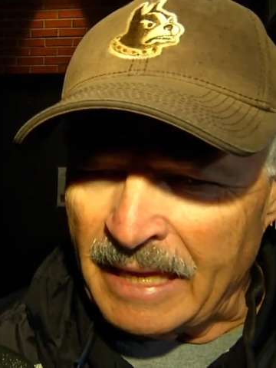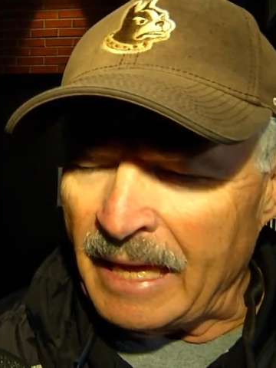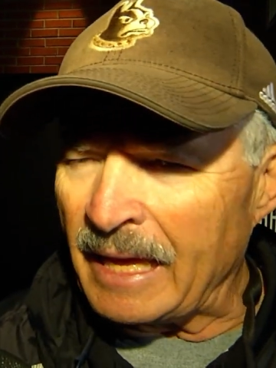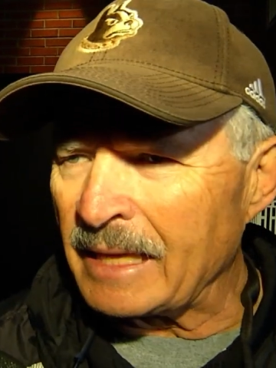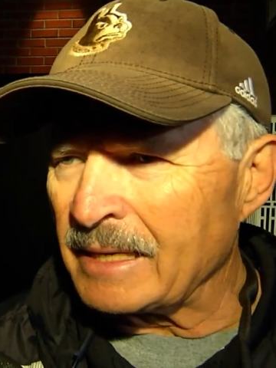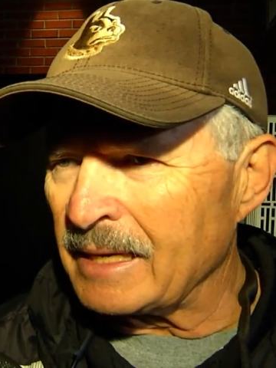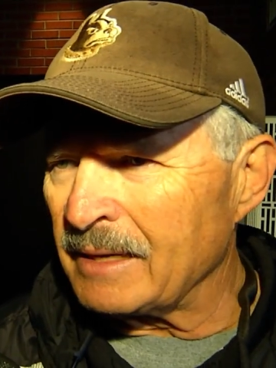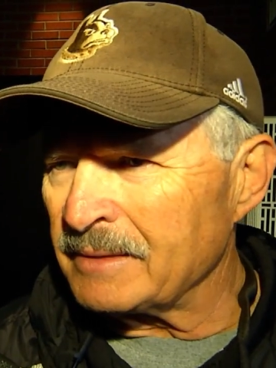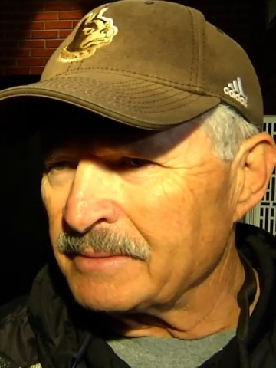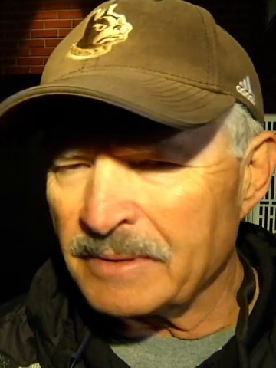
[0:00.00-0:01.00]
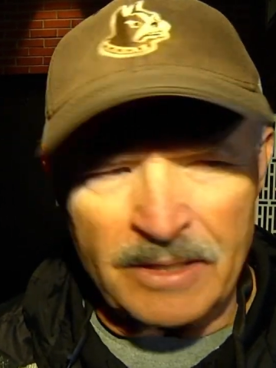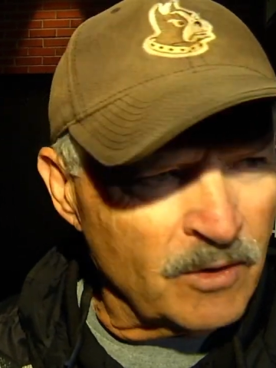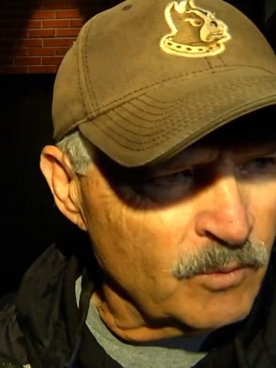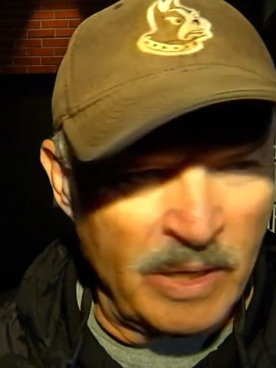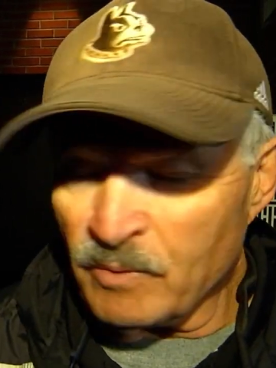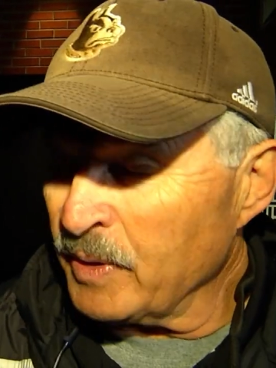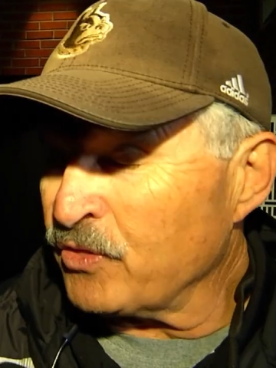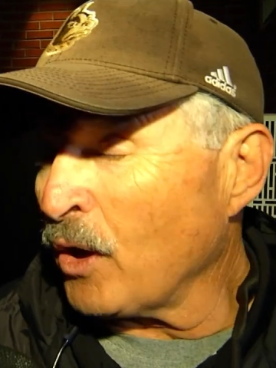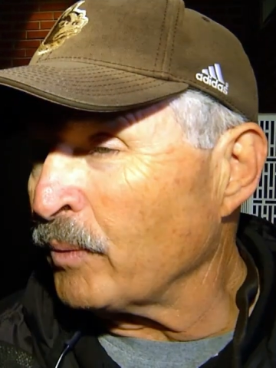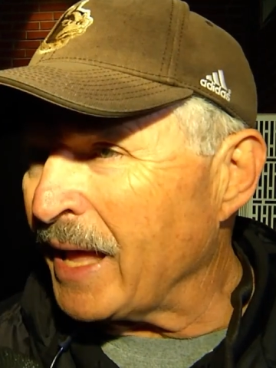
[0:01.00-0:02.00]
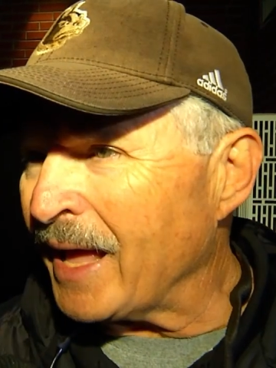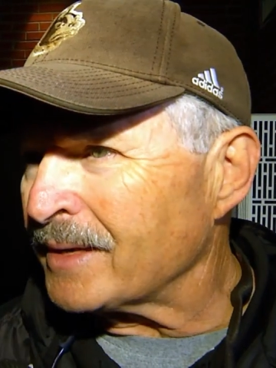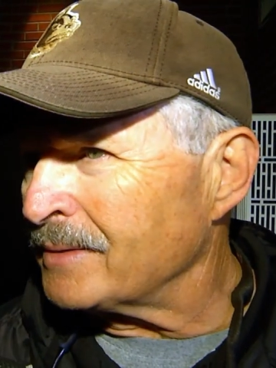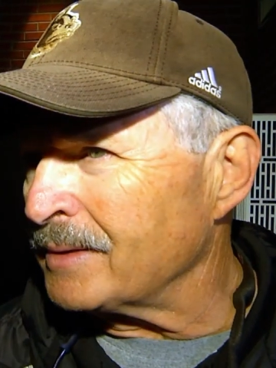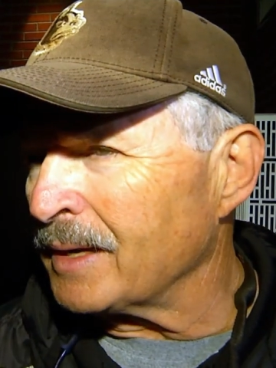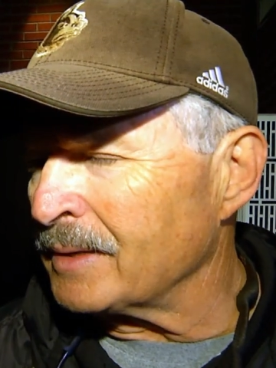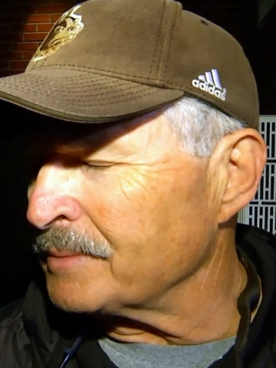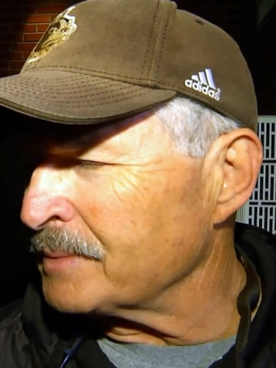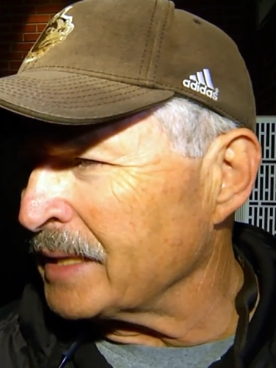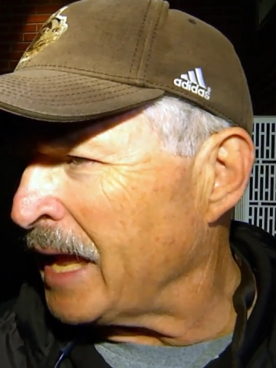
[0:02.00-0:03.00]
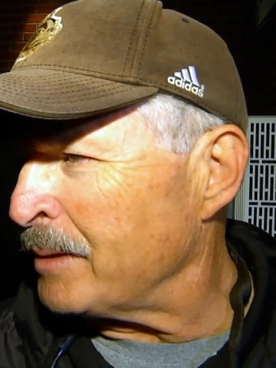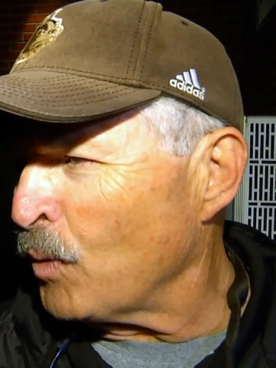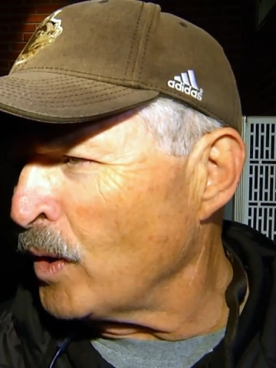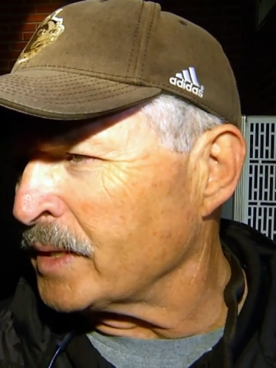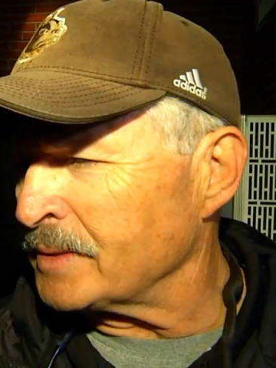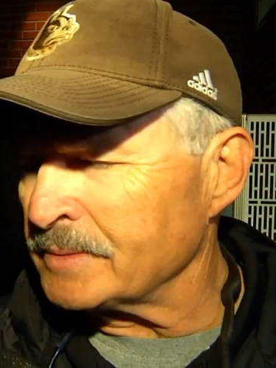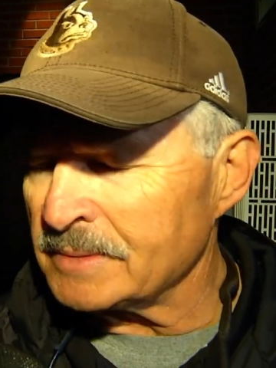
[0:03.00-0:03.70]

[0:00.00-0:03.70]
And, uh, you know, we, we thought we had uh, the game won.